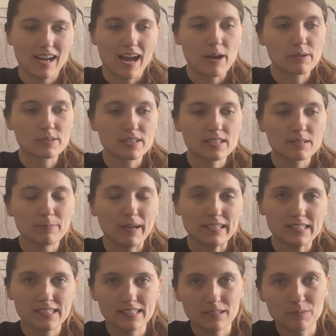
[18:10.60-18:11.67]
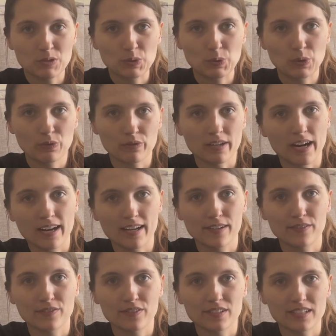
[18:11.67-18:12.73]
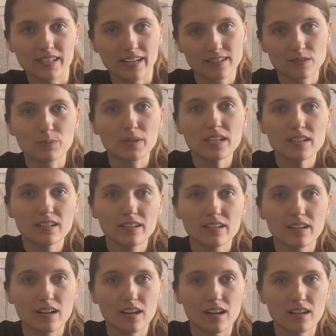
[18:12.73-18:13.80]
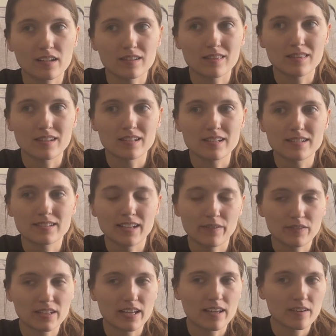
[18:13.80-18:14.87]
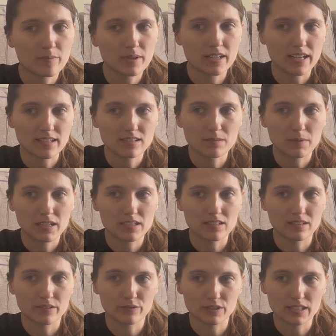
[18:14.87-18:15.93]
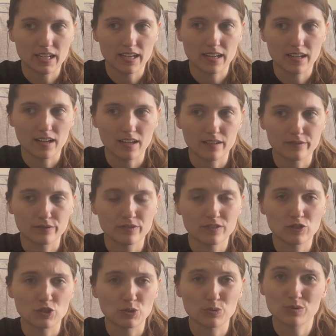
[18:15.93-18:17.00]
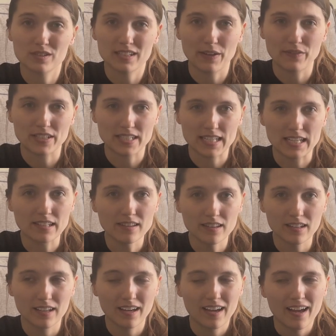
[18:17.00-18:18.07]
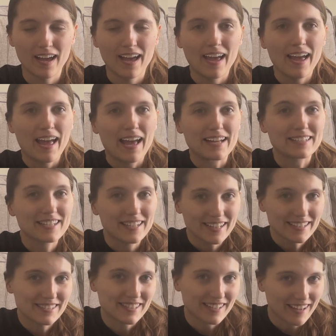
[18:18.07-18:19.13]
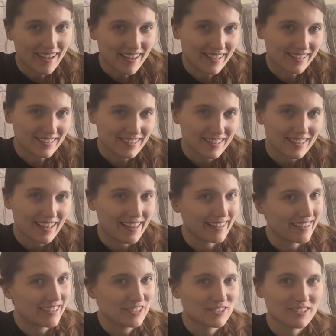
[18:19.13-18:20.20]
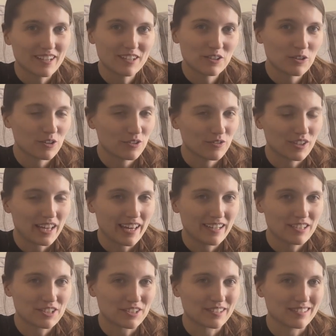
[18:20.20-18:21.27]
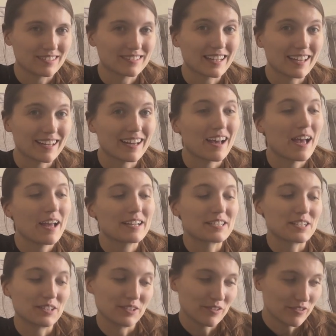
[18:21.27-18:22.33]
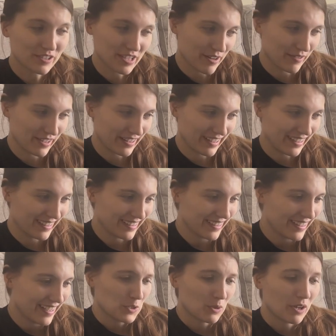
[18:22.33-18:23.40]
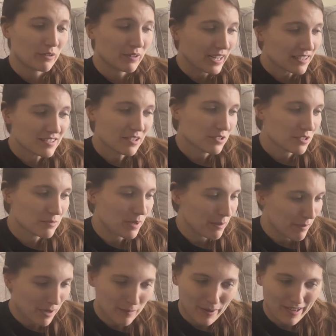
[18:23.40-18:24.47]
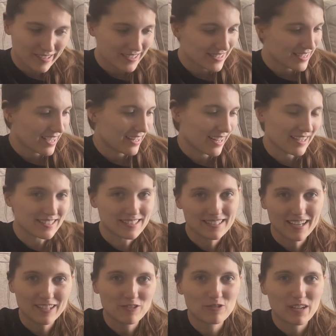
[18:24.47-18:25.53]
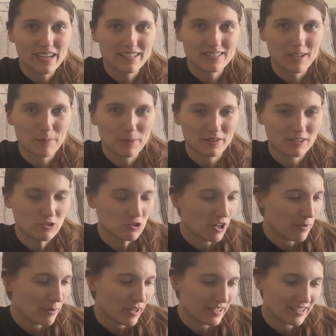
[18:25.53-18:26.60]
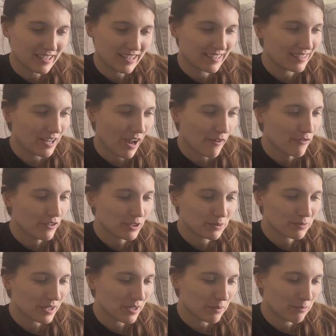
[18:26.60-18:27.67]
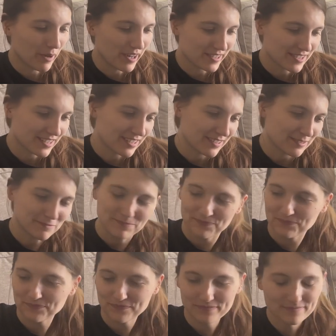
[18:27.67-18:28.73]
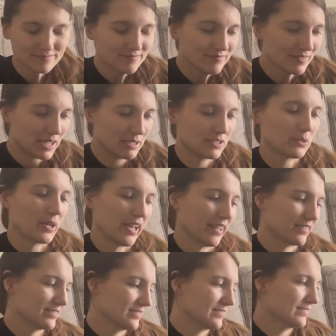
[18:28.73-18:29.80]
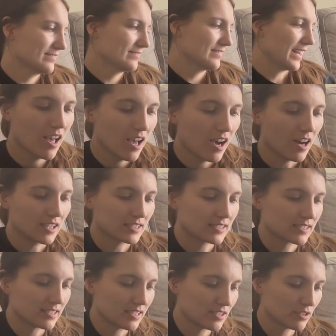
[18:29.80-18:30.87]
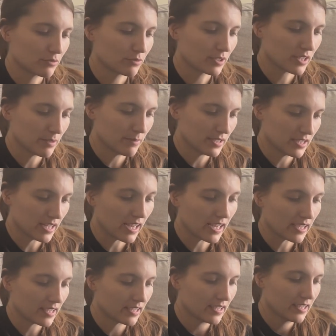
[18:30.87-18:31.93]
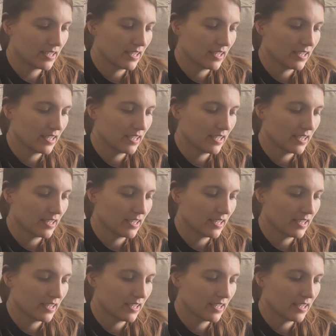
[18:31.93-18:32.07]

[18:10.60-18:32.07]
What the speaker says: I was expecting them to arrive next week on the 7th. They gave me an estimated delivery day of June 17th, and today's the 9th, and I just got a notification that they delivered everything. So I ran down to my mailbox and I set you guys up on this tripod and I filmed the unboxing. It's okay. Honestly, it's a rookie mistake.